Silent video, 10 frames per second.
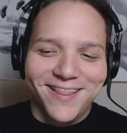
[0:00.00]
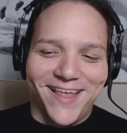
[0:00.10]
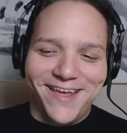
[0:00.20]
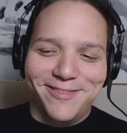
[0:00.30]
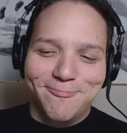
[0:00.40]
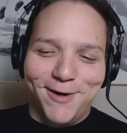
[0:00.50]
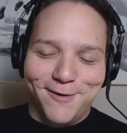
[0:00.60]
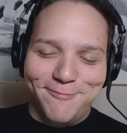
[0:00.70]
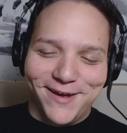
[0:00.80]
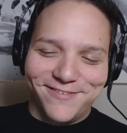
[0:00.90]
like
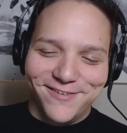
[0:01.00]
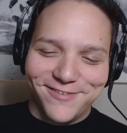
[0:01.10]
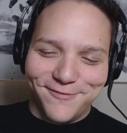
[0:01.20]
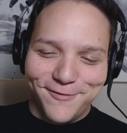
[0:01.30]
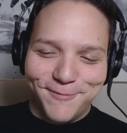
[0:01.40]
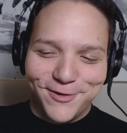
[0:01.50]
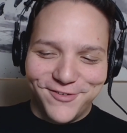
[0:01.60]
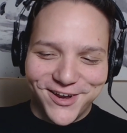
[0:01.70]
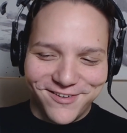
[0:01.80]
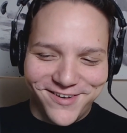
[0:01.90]
Paul Peck's use of
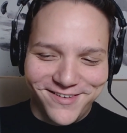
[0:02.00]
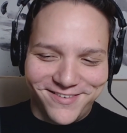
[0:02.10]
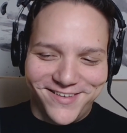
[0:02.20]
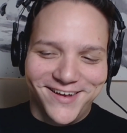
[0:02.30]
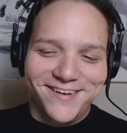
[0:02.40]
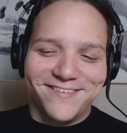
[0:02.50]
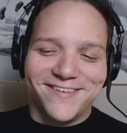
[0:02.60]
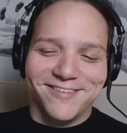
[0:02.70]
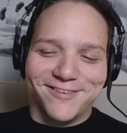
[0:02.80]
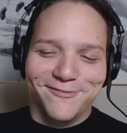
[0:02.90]
emoji is
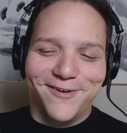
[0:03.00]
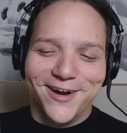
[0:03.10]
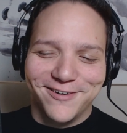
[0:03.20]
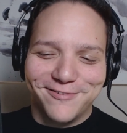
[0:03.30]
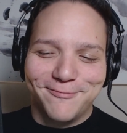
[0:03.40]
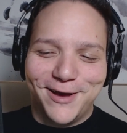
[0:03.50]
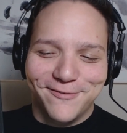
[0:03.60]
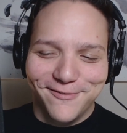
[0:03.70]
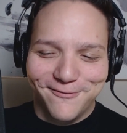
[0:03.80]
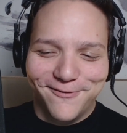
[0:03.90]
just a water spout
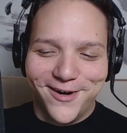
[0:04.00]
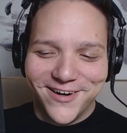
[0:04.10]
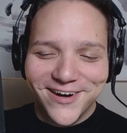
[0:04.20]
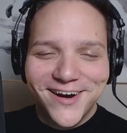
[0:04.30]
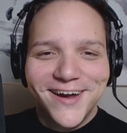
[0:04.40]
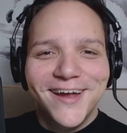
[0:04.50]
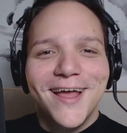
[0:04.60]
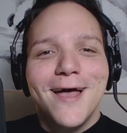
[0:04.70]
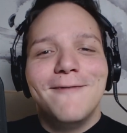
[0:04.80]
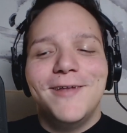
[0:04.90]
and water.
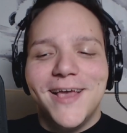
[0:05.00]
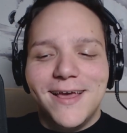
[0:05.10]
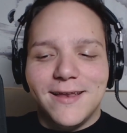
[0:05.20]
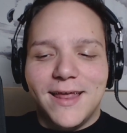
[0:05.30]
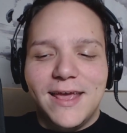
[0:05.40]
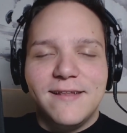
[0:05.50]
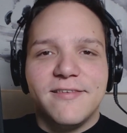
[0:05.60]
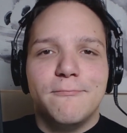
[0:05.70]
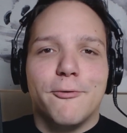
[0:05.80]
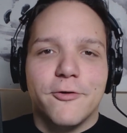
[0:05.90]
But again, it's
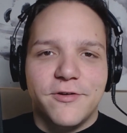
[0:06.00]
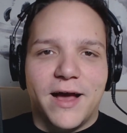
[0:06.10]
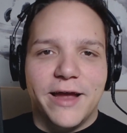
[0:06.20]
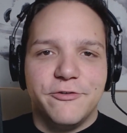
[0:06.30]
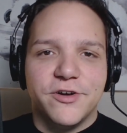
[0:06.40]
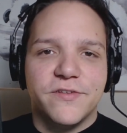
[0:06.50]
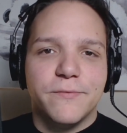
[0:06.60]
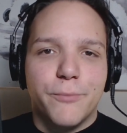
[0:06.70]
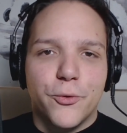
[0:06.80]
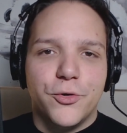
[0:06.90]
important to hydrate. It's
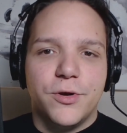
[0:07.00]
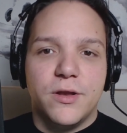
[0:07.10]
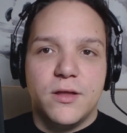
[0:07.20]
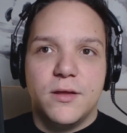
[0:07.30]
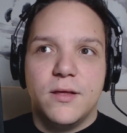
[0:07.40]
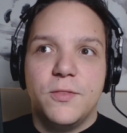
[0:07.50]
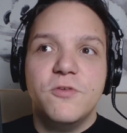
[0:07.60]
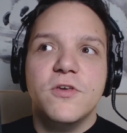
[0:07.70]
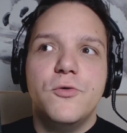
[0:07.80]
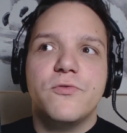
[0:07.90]
important, and
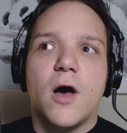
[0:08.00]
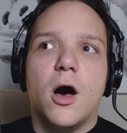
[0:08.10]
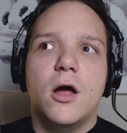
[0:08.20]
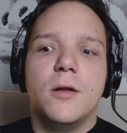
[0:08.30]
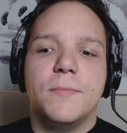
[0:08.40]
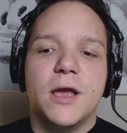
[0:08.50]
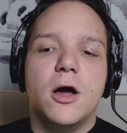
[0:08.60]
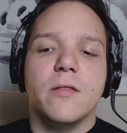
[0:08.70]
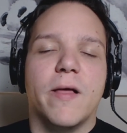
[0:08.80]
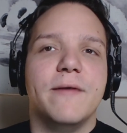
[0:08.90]
this goes on
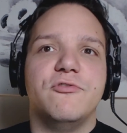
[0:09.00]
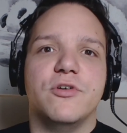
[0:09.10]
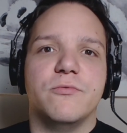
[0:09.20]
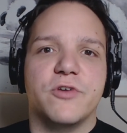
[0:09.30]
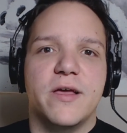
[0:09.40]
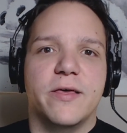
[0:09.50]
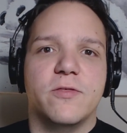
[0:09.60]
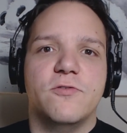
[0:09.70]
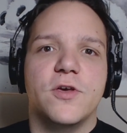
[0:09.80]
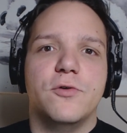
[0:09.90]
beyond live streams, right? Like
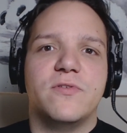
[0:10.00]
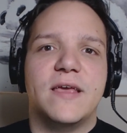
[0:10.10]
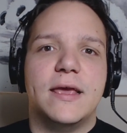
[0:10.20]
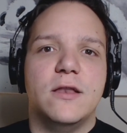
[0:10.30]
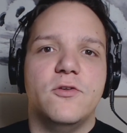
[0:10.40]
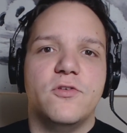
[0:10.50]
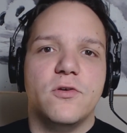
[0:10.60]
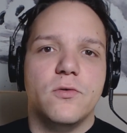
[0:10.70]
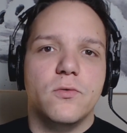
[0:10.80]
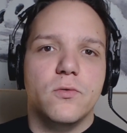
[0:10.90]
this goes
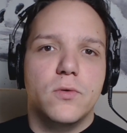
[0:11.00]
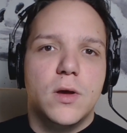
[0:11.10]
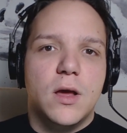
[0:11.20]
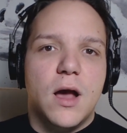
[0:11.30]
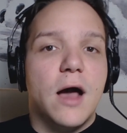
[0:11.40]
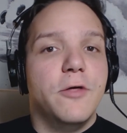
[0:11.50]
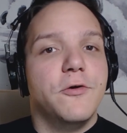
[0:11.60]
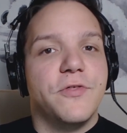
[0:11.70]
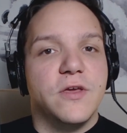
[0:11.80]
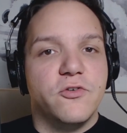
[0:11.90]
into
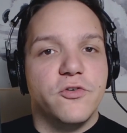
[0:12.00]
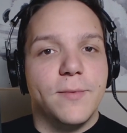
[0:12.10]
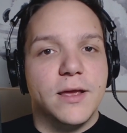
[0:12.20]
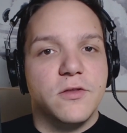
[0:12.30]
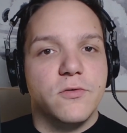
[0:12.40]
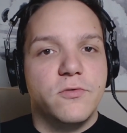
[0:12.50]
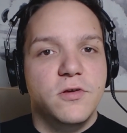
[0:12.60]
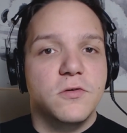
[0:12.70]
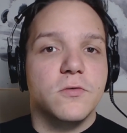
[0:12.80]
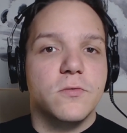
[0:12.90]
other things you may do
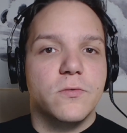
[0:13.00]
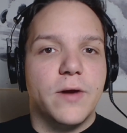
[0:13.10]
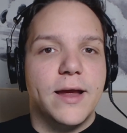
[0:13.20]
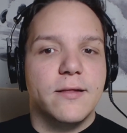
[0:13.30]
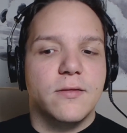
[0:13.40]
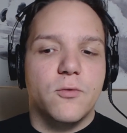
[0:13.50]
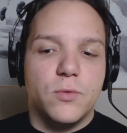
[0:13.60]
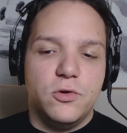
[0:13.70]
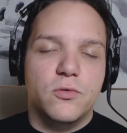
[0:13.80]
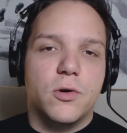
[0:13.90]
too, right?
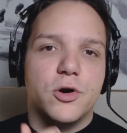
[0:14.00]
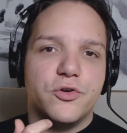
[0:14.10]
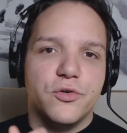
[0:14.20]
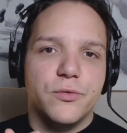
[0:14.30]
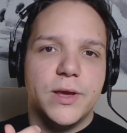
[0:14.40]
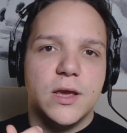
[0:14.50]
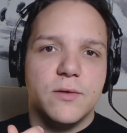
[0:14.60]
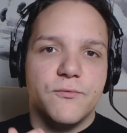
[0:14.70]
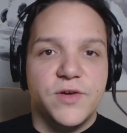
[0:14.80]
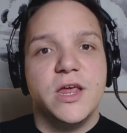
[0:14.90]
When you are
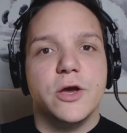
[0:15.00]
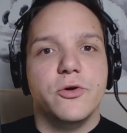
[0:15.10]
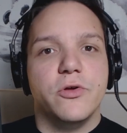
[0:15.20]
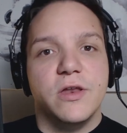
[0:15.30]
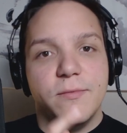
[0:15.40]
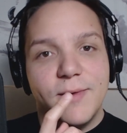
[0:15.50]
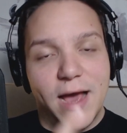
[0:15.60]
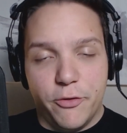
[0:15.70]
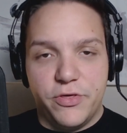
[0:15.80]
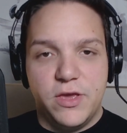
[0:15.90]
doing video, you need to be
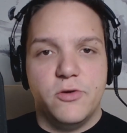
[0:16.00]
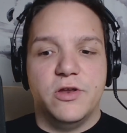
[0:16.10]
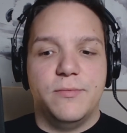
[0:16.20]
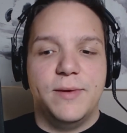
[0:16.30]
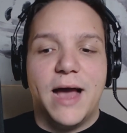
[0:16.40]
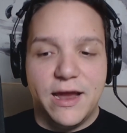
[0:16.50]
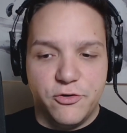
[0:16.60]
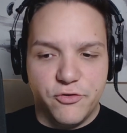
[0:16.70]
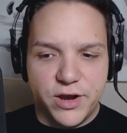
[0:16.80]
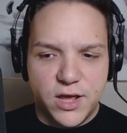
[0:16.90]
healthy. You need to be
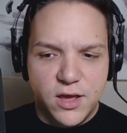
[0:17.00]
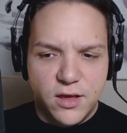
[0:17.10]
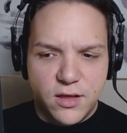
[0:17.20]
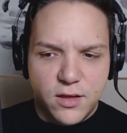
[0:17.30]
hydrating.